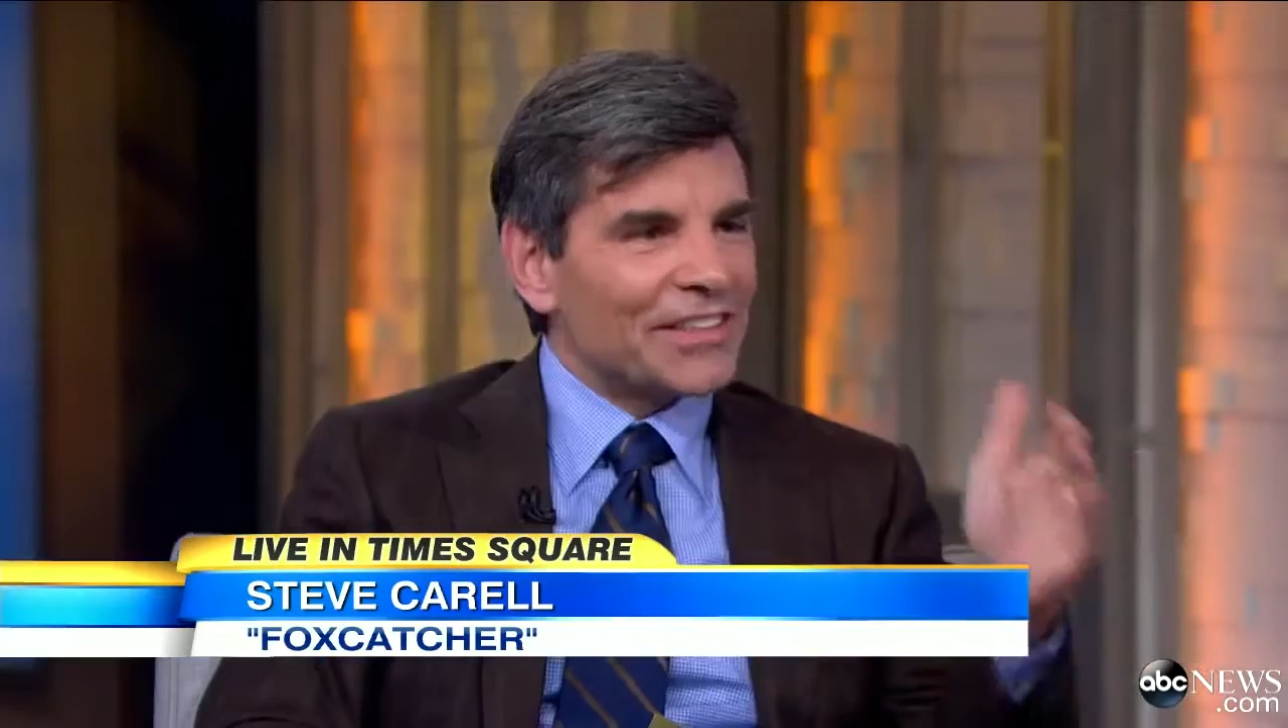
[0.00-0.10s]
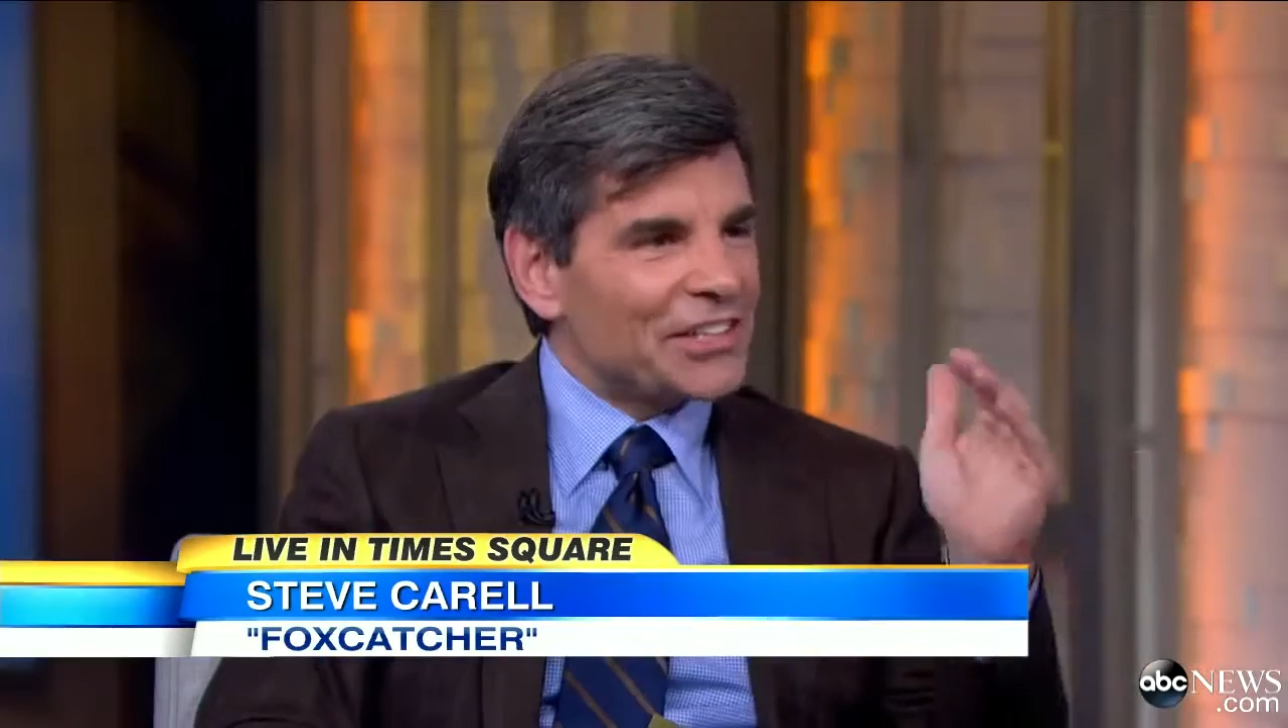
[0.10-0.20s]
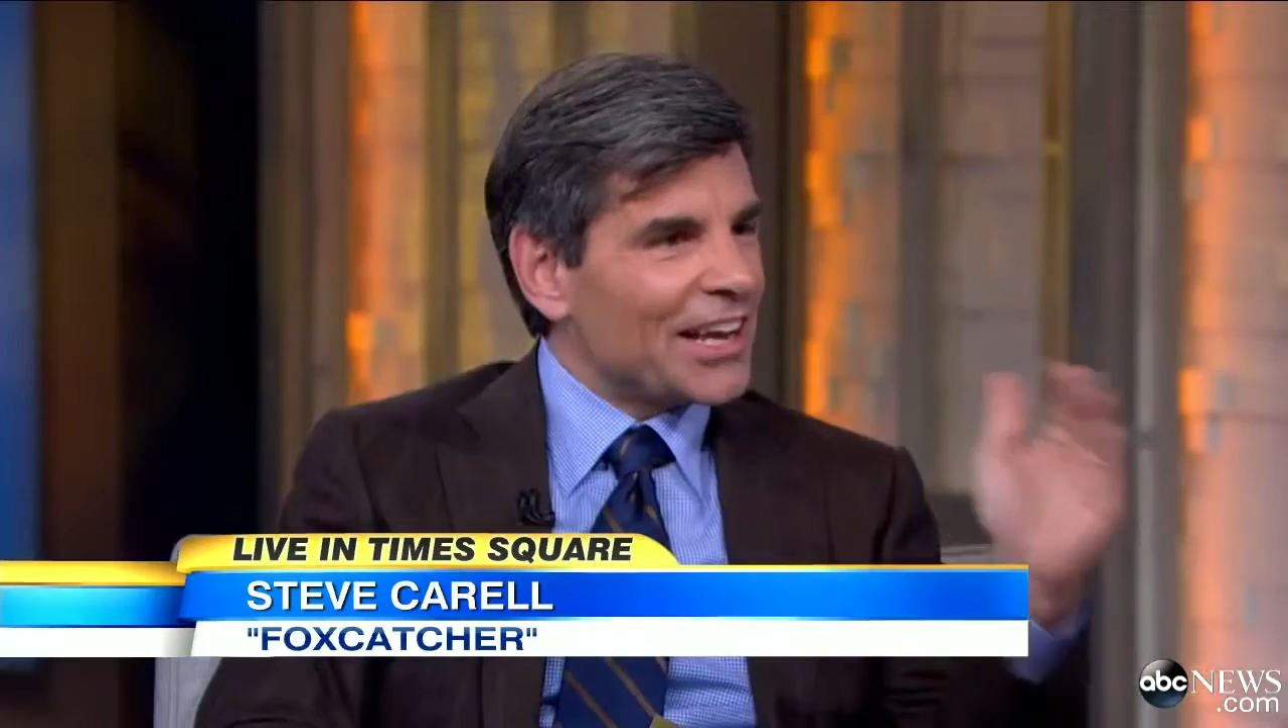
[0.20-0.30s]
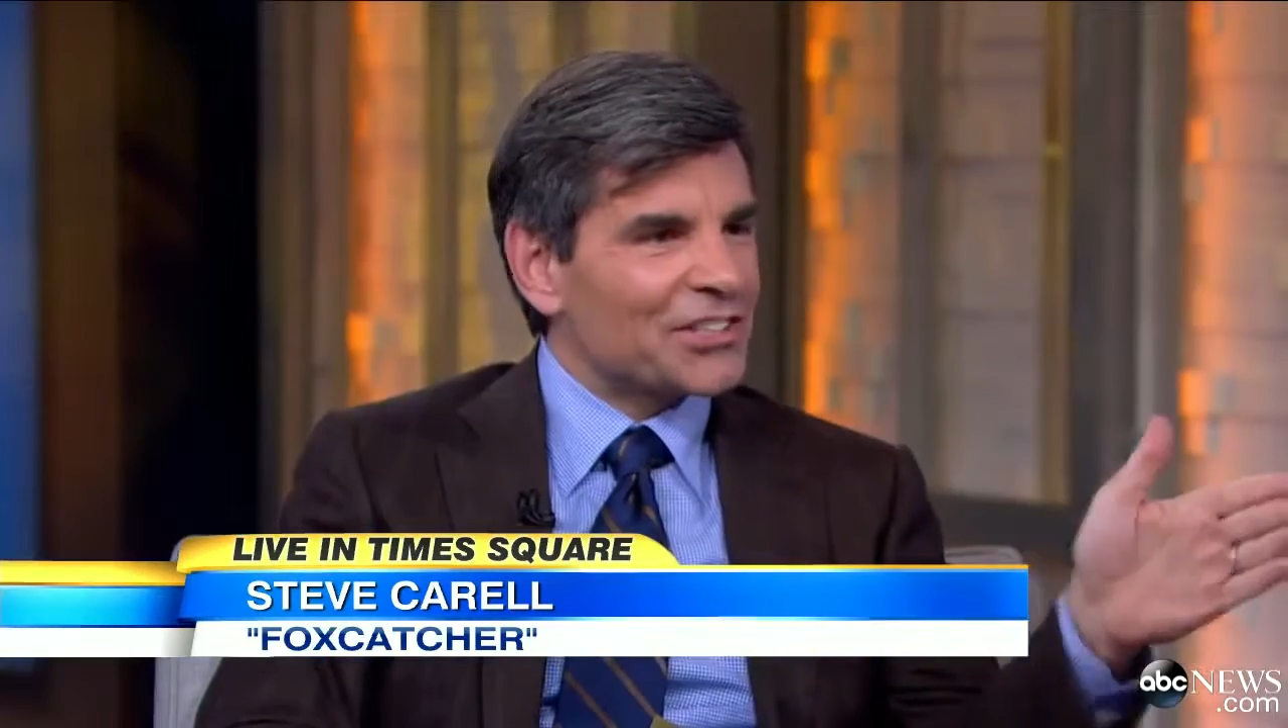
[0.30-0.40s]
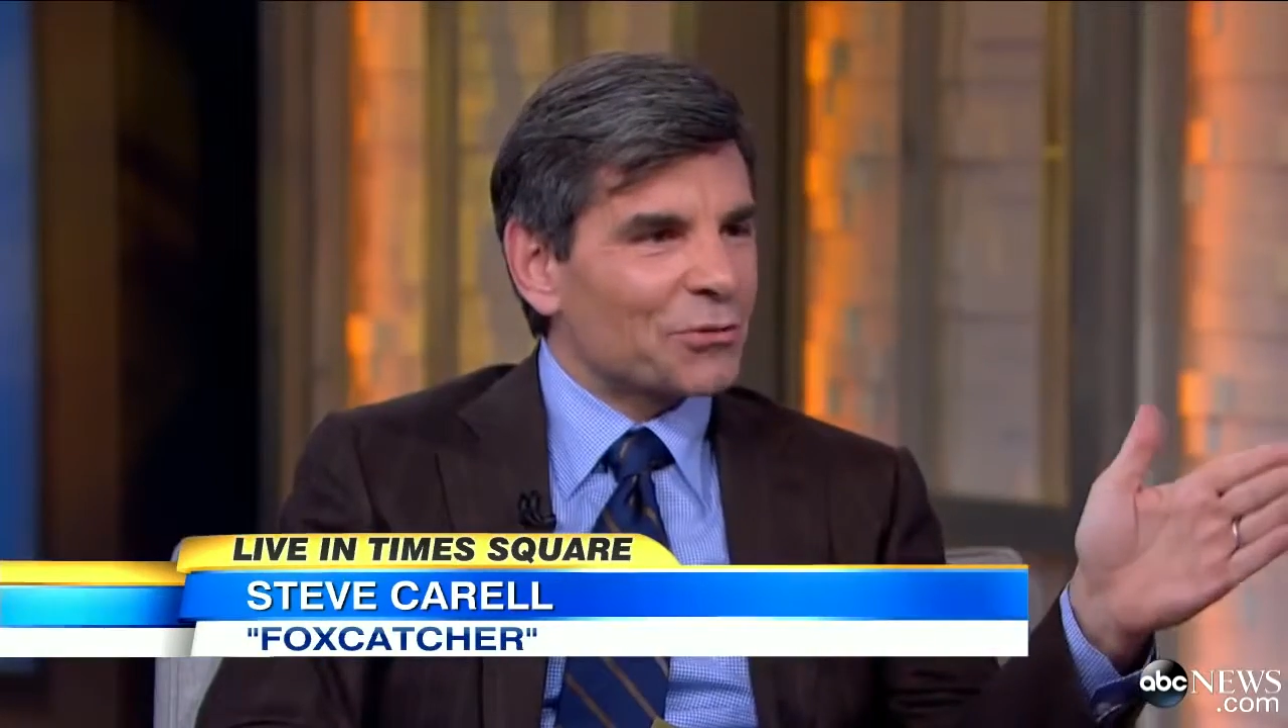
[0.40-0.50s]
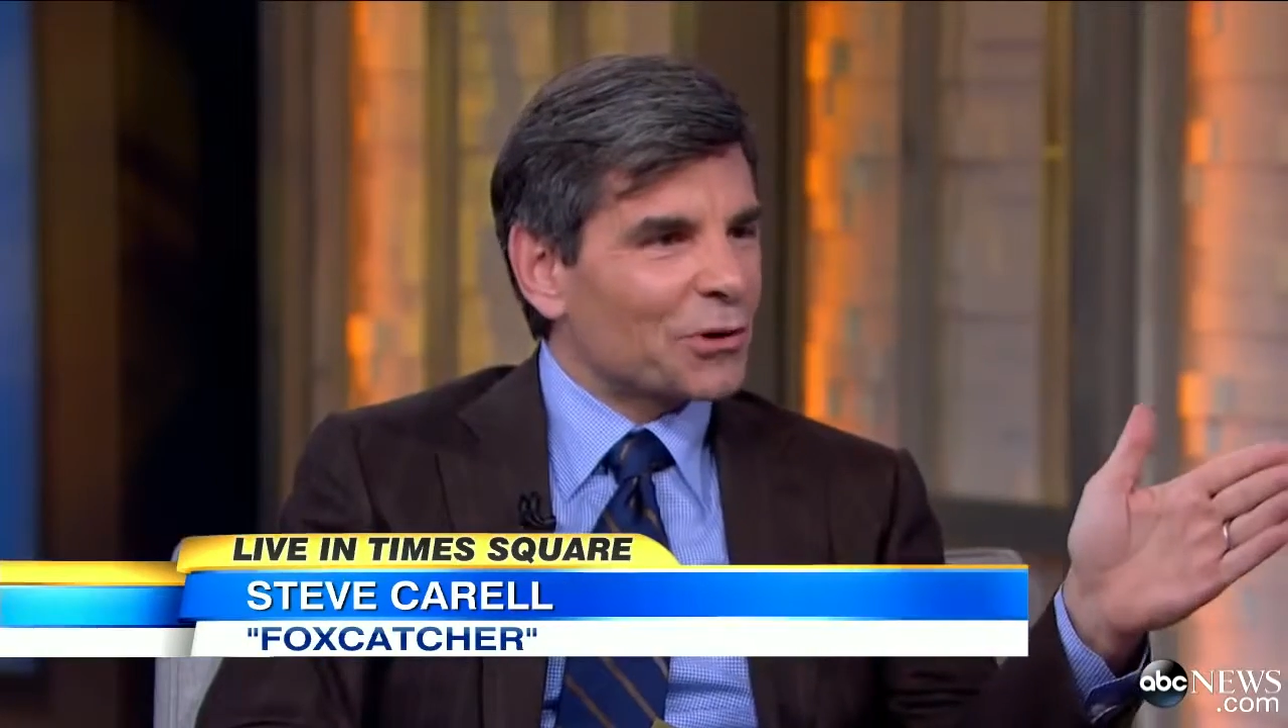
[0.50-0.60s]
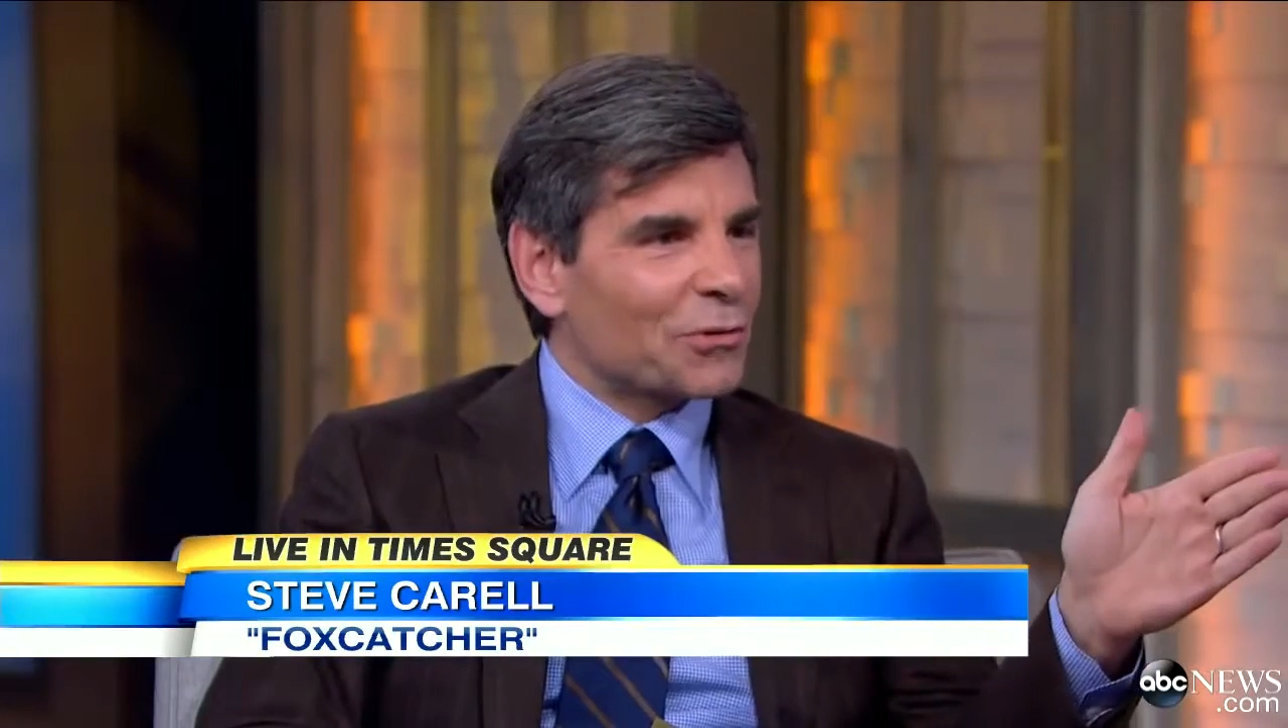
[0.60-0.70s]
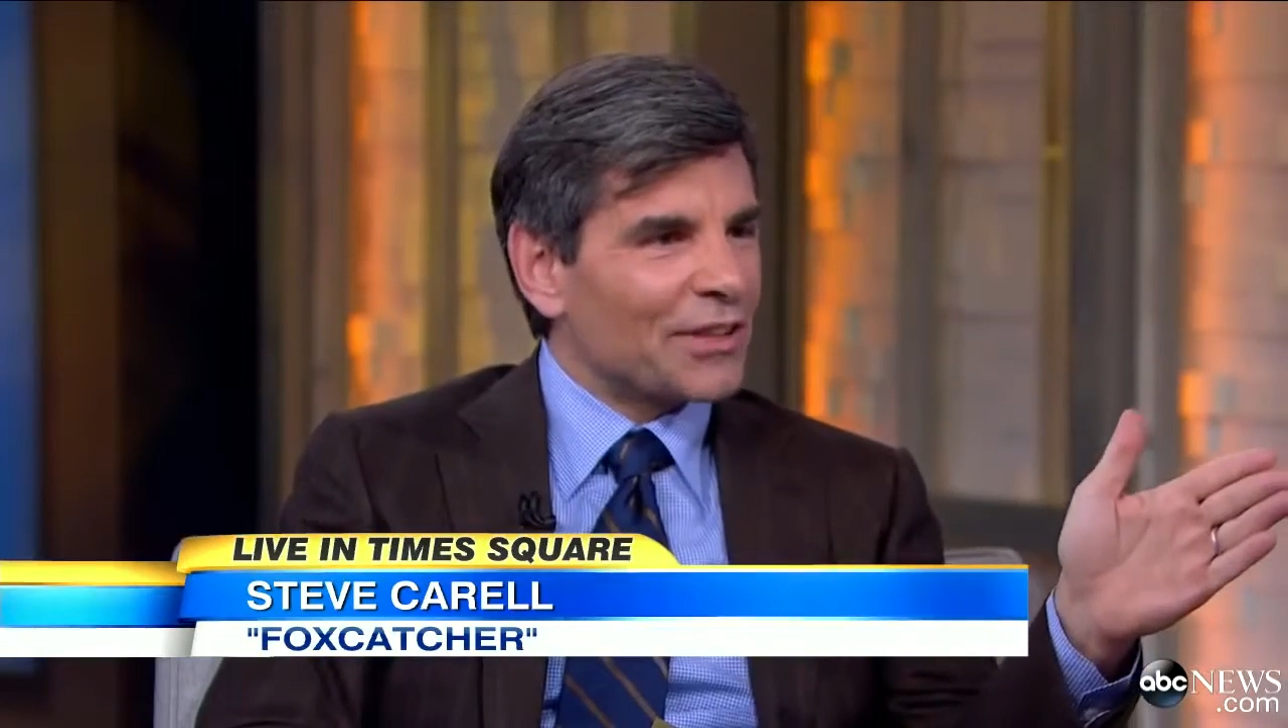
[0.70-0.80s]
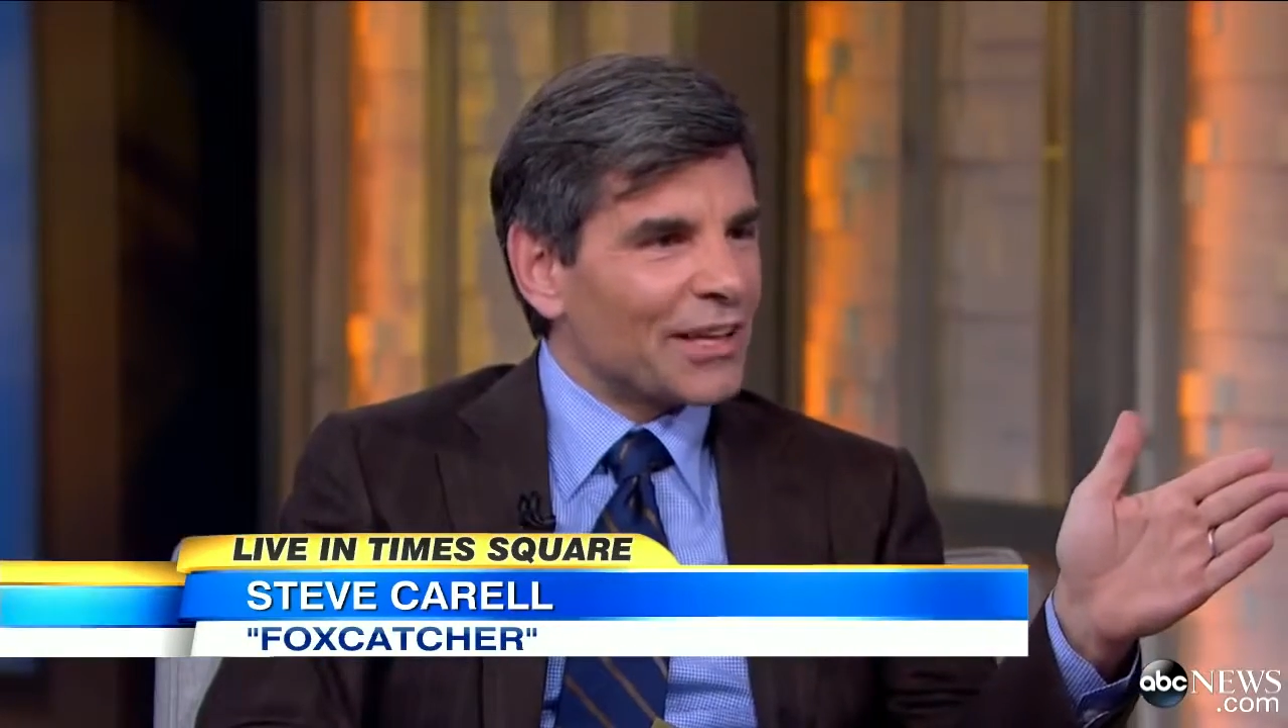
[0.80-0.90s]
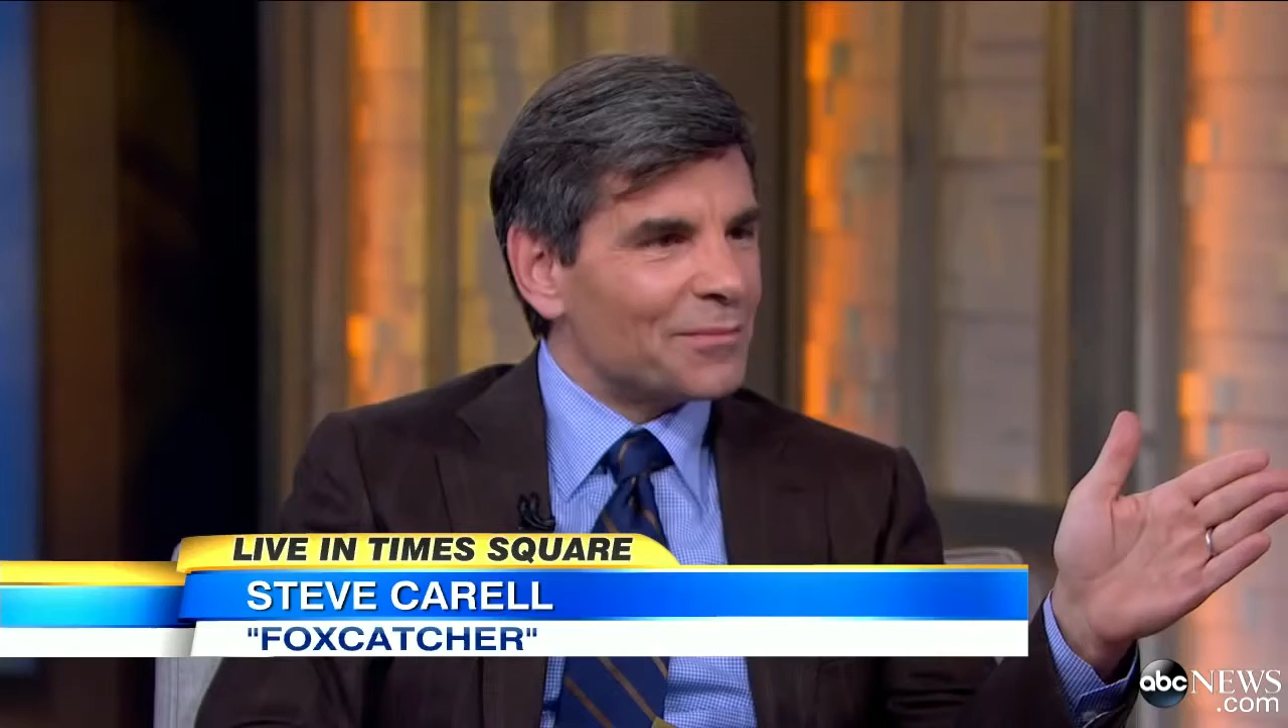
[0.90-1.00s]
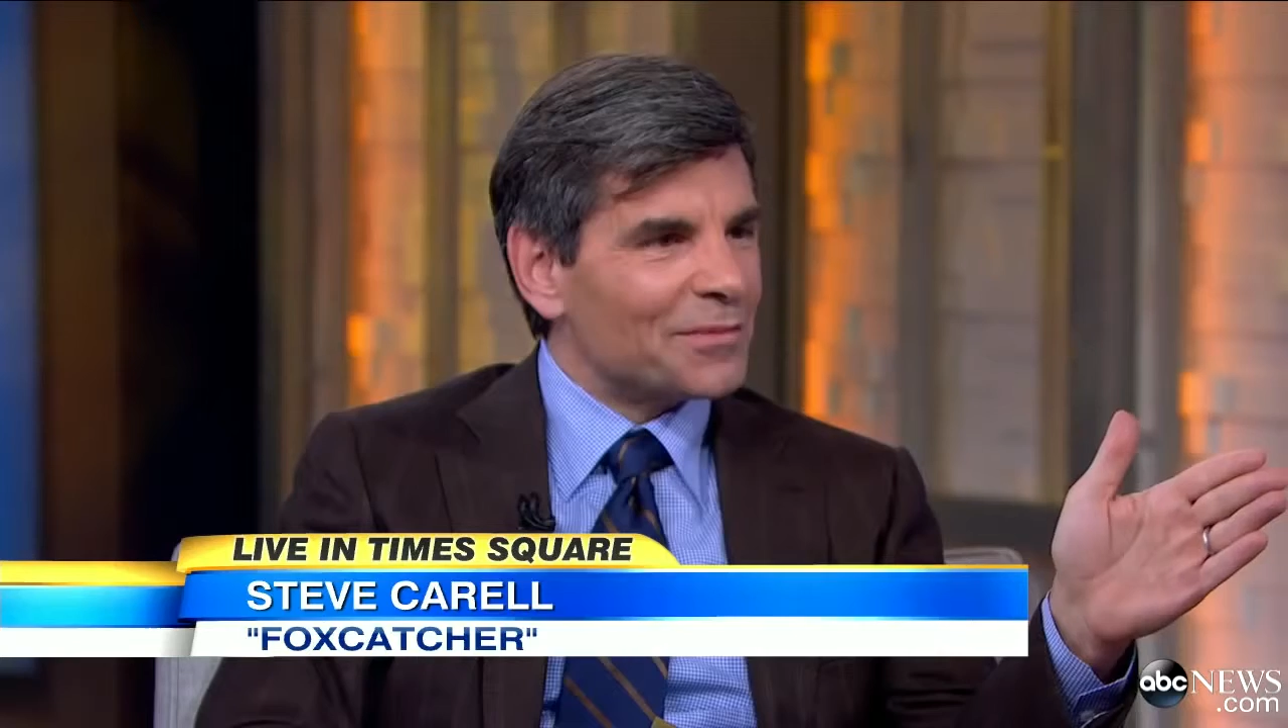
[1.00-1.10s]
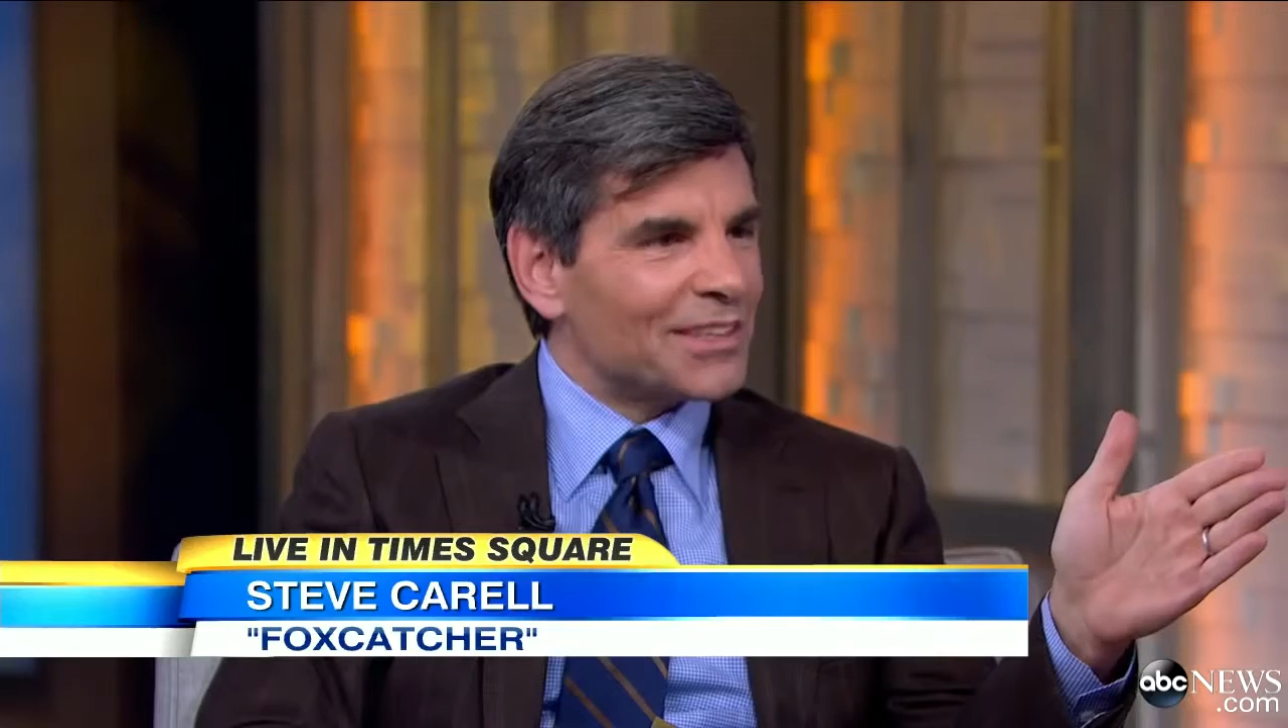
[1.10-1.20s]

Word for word: the chance to work with him